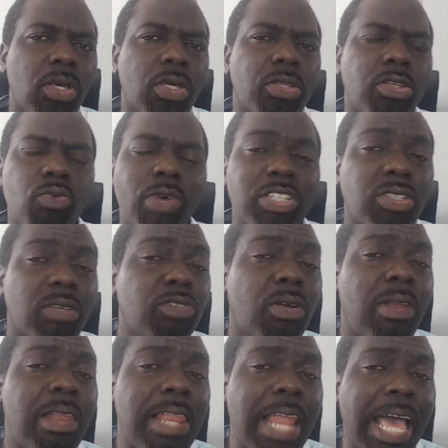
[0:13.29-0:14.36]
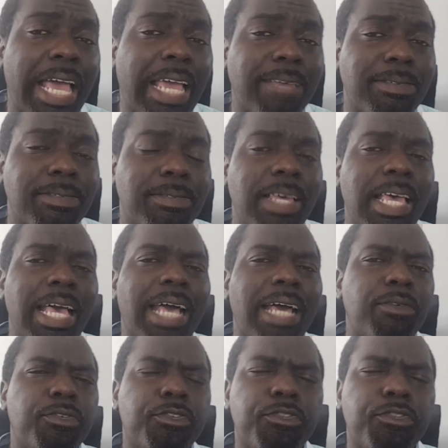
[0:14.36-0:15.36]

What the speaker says: the rest of your life and